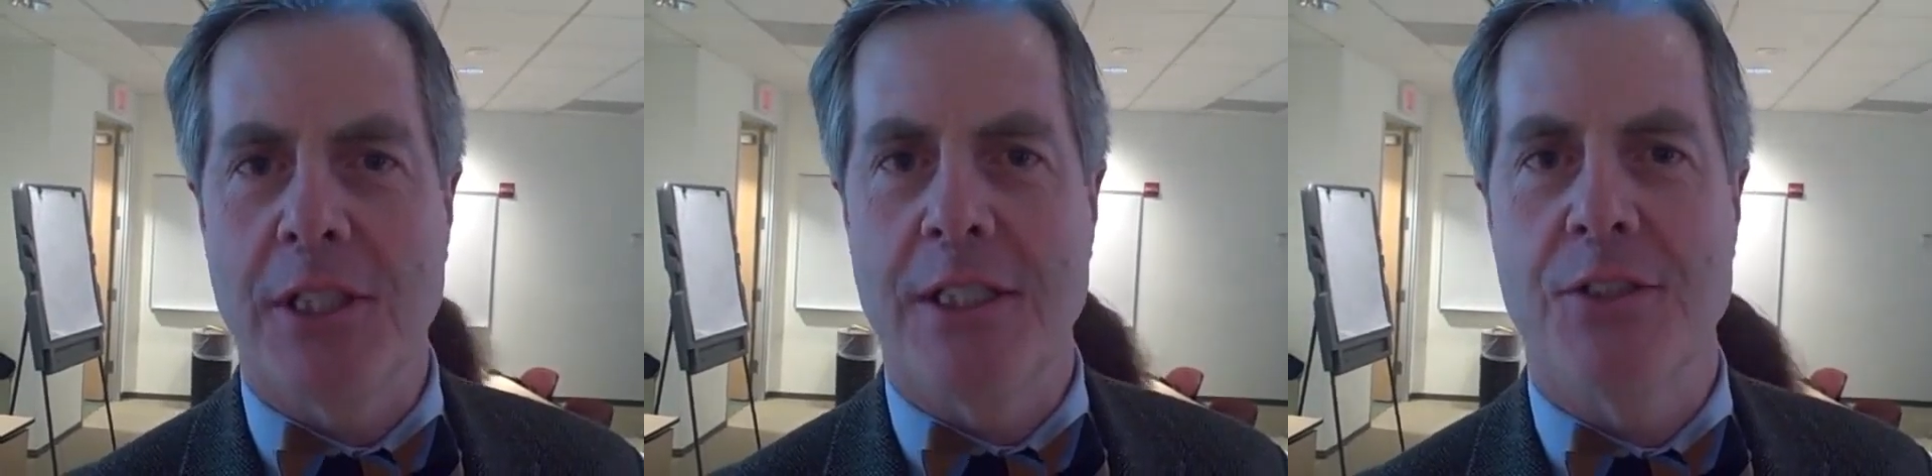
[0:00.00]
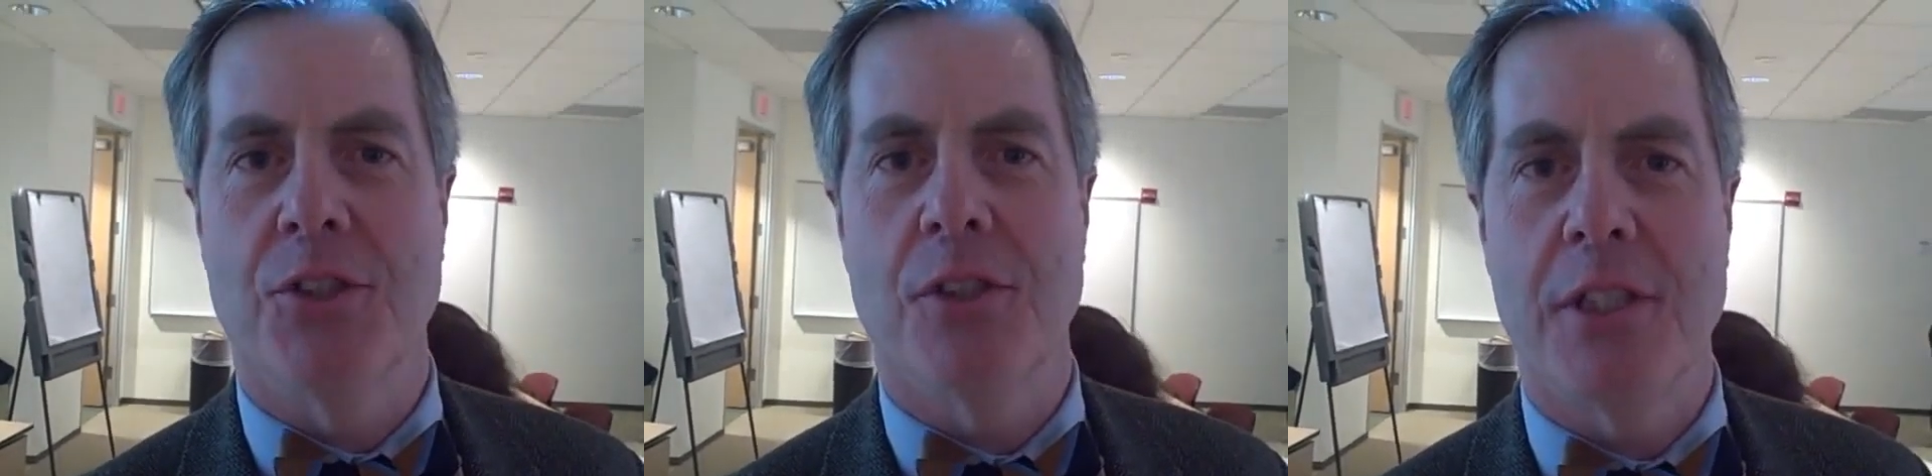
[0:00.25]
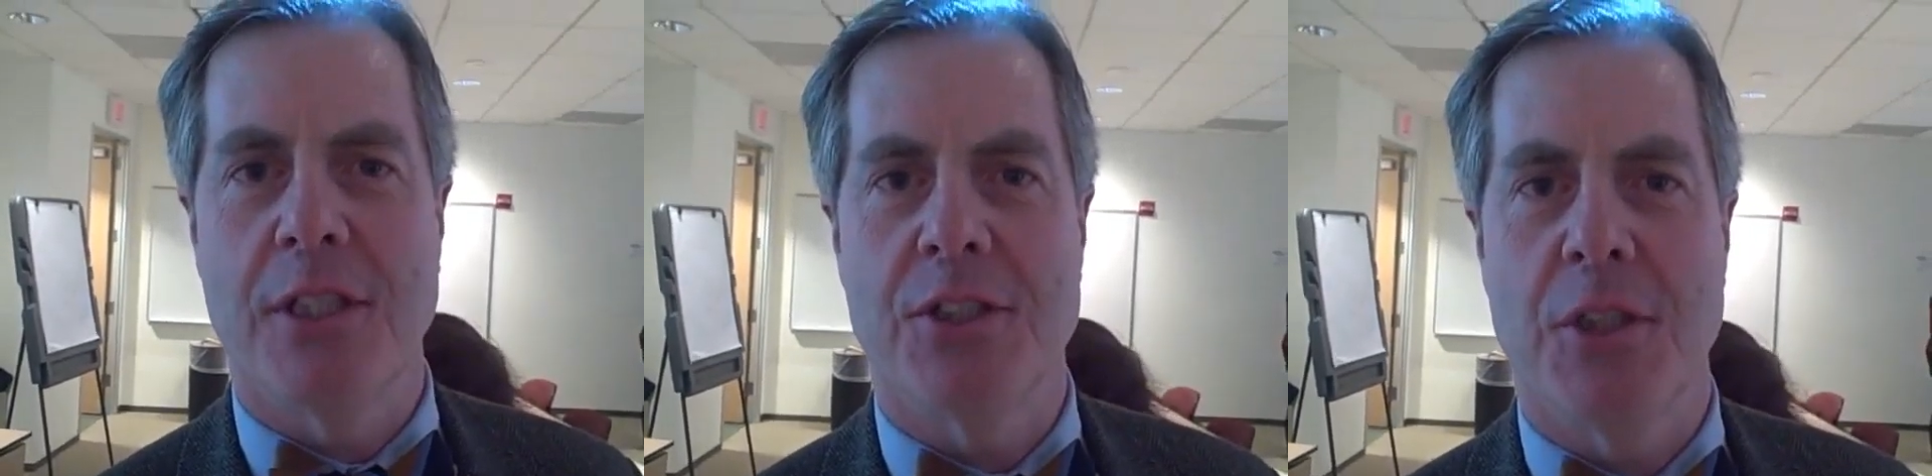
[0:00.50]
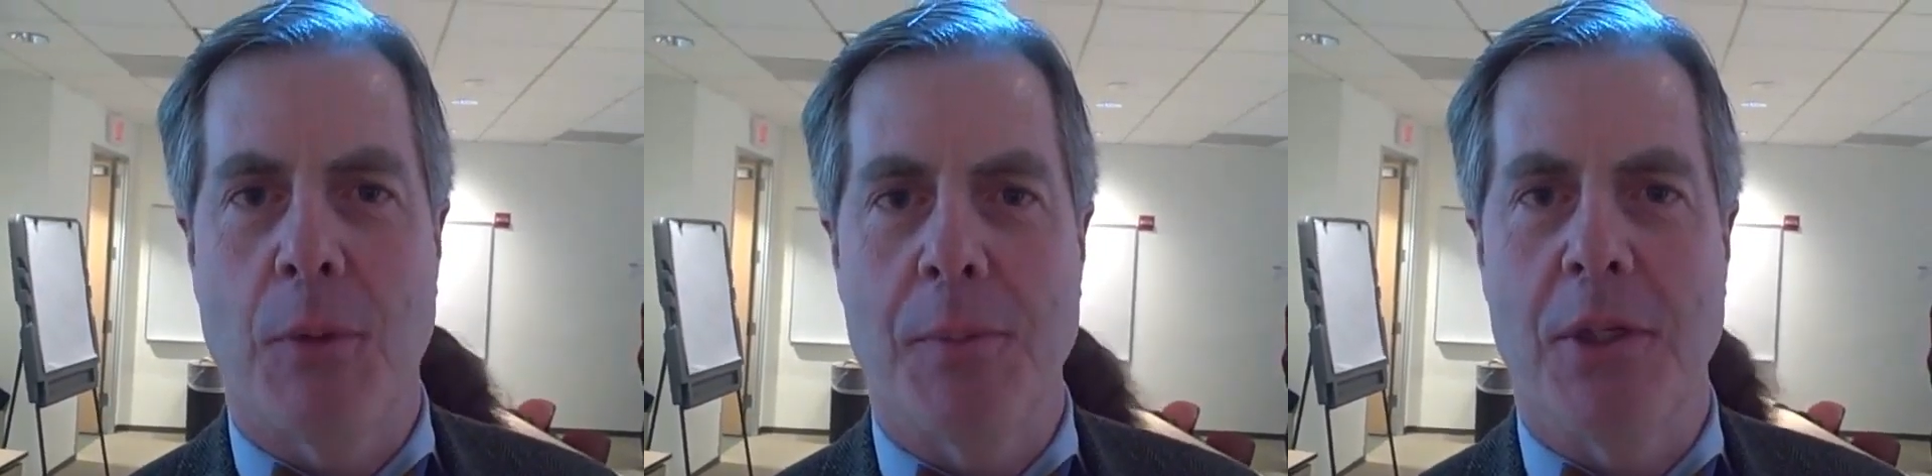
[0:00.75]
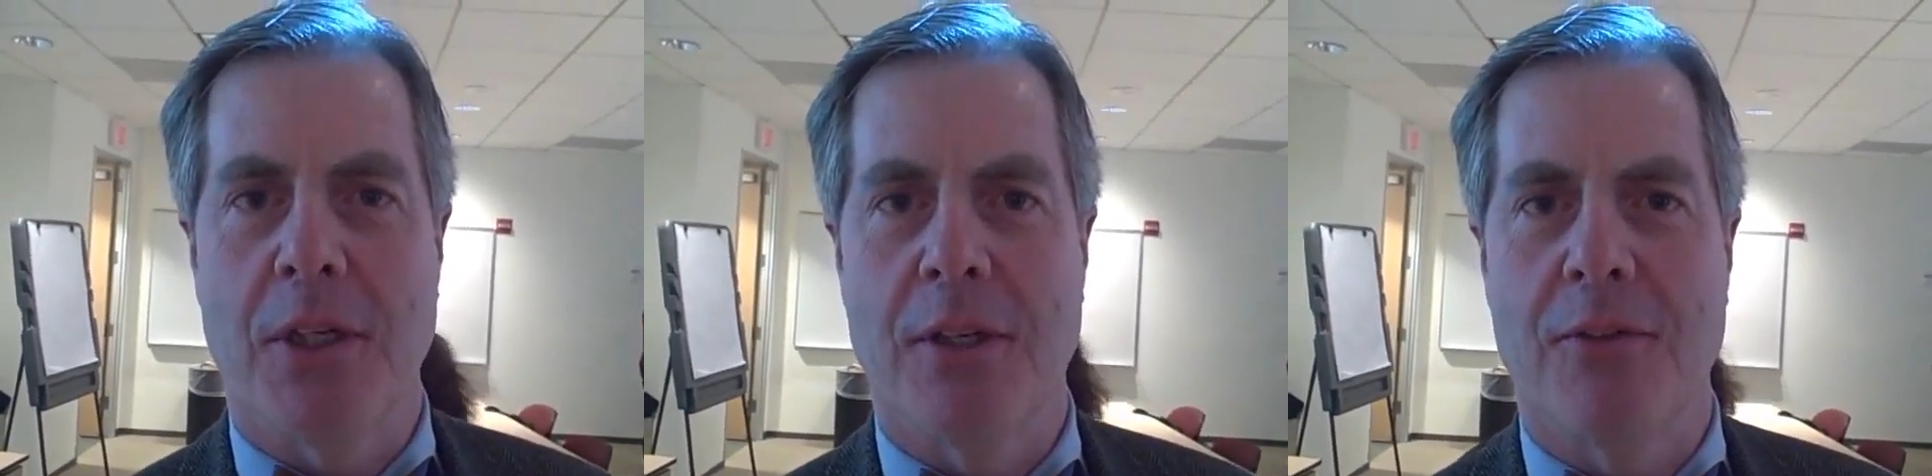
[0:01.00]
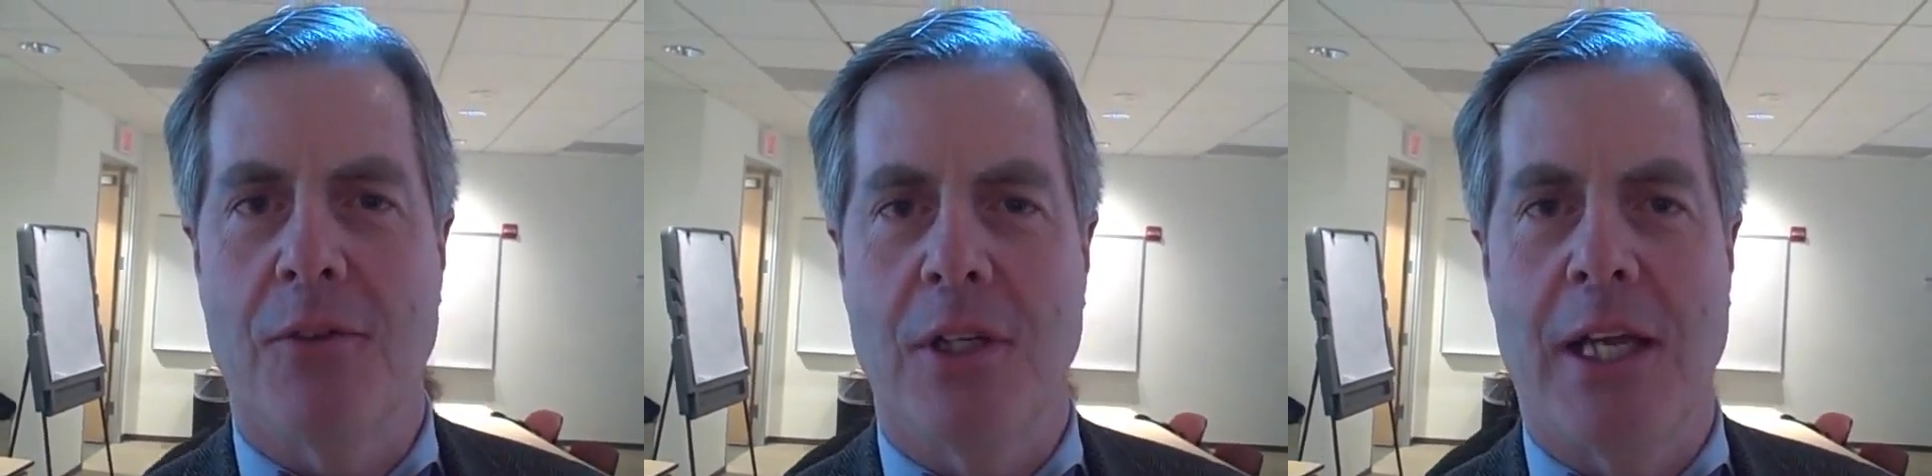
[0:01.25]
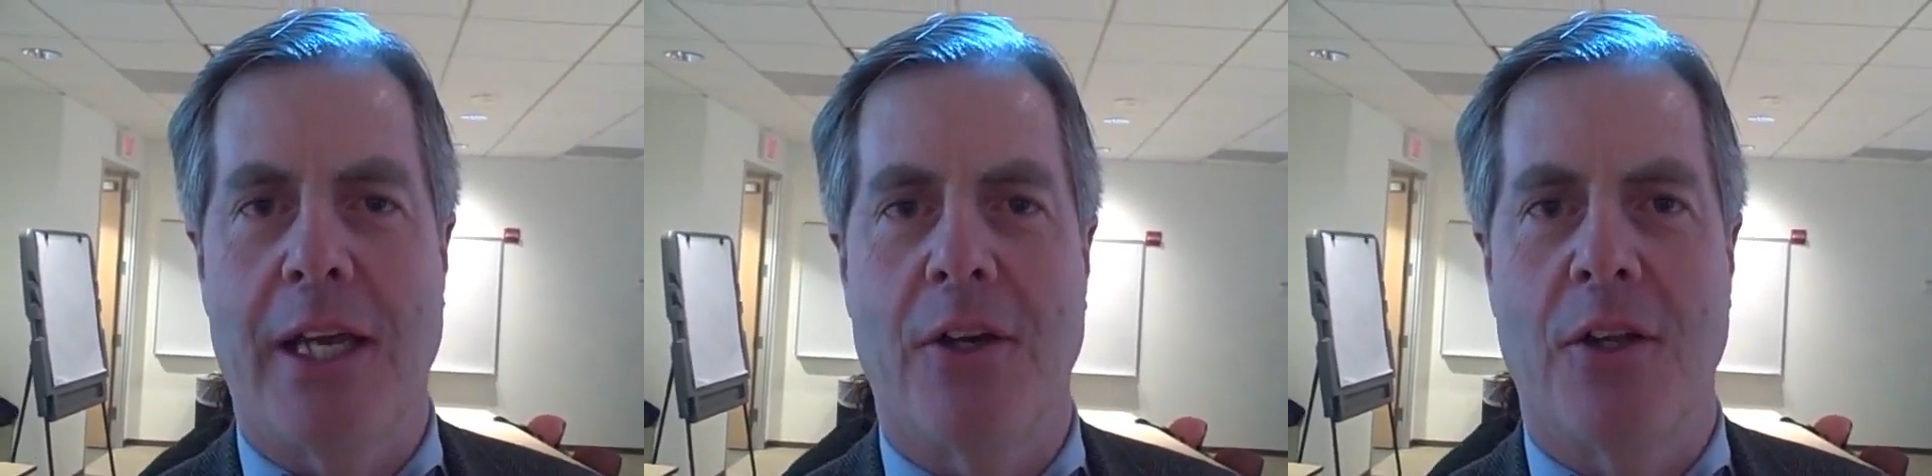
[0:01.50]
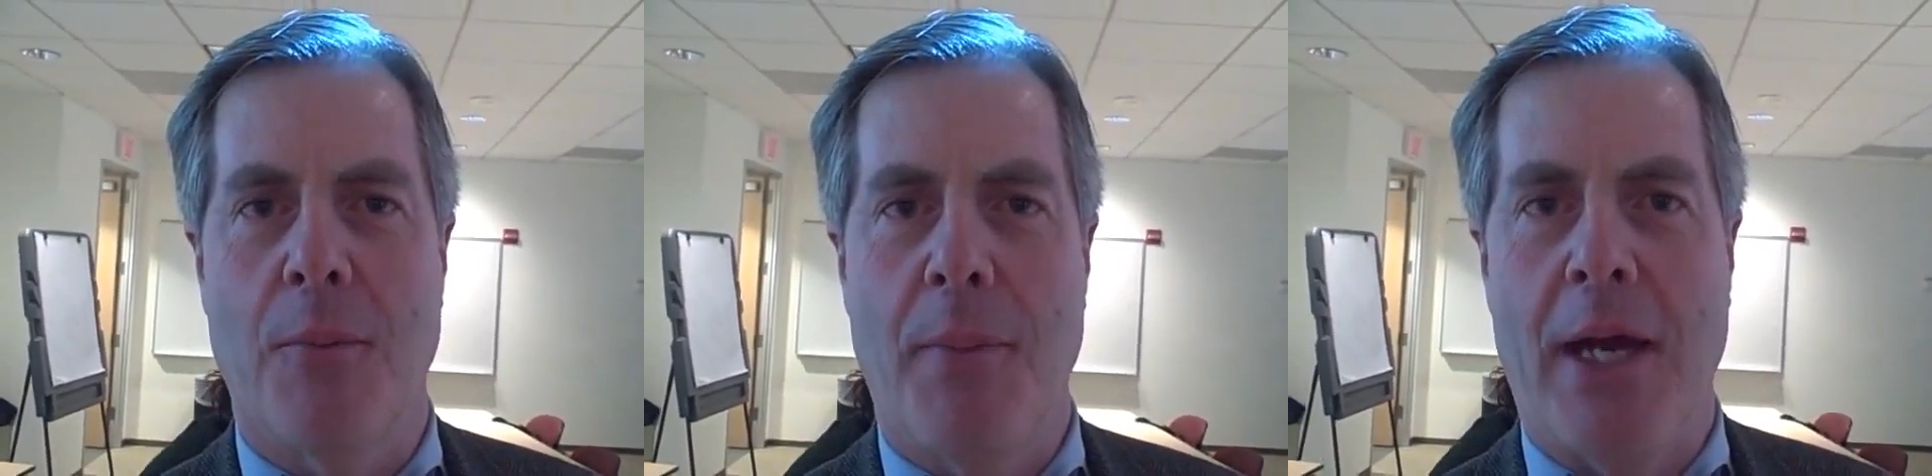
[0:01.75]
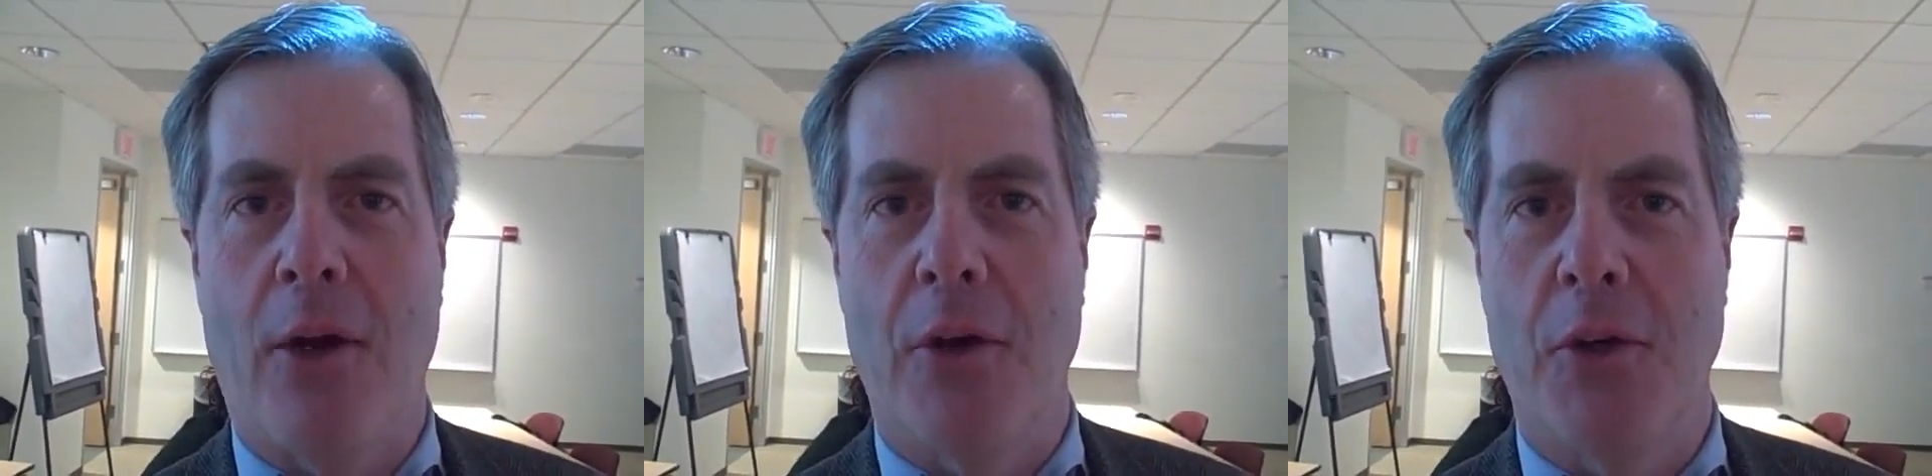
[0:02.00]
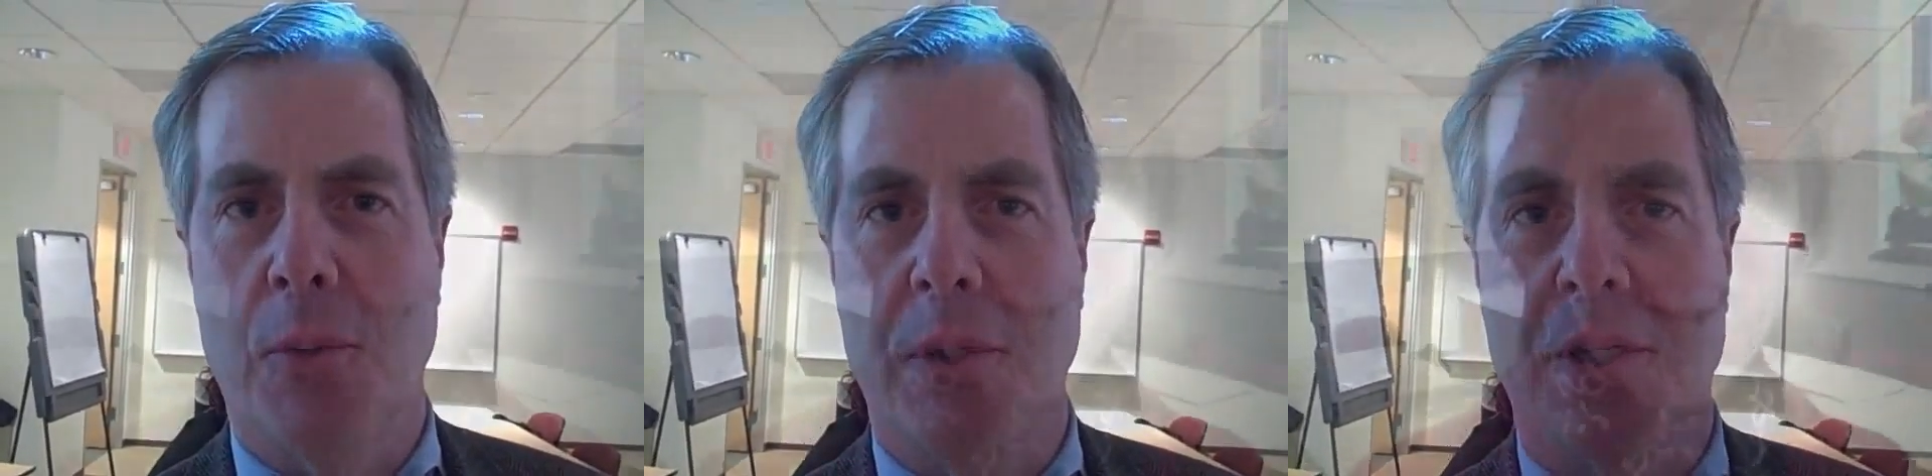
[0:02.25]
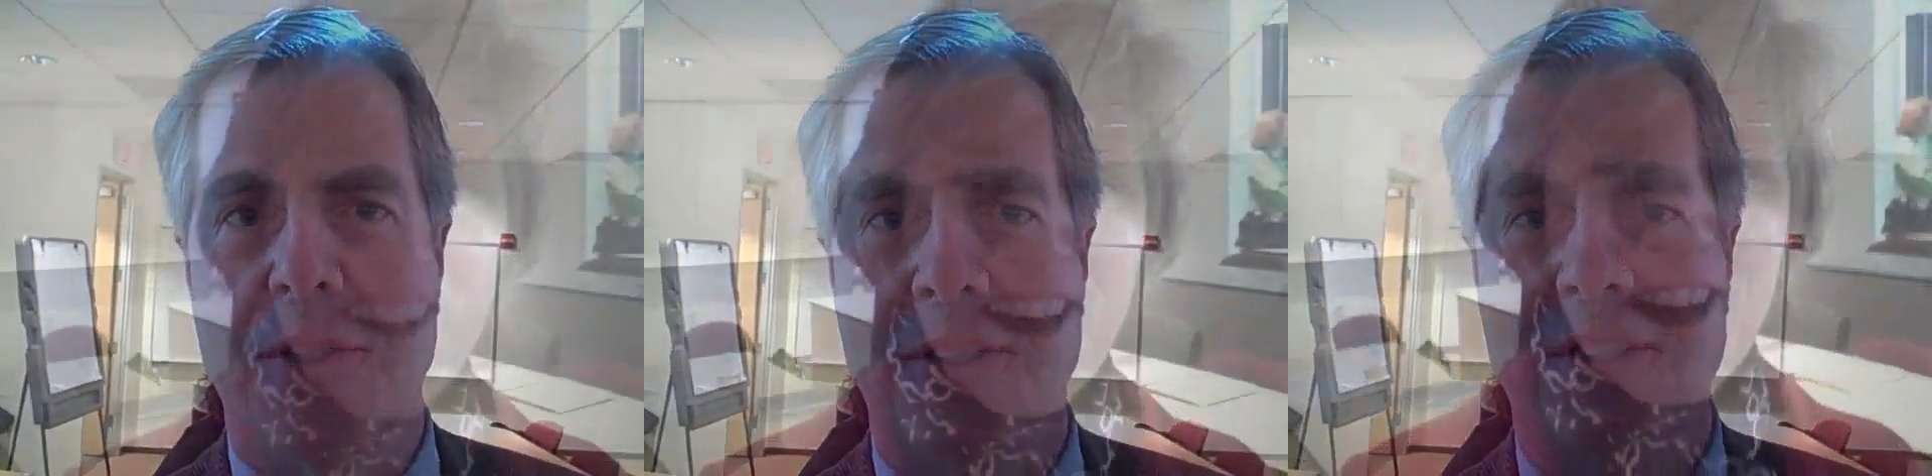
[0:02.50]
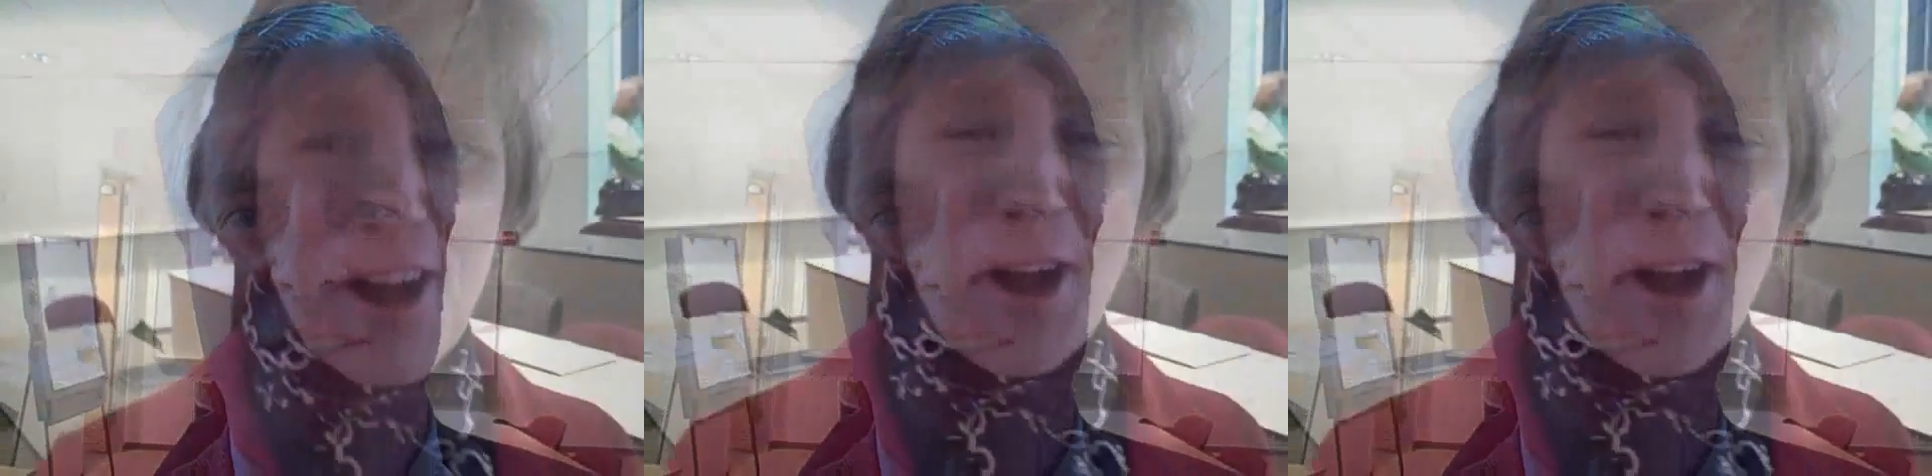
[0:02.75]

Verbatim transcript: is your leadership ability reliant on the power you wield?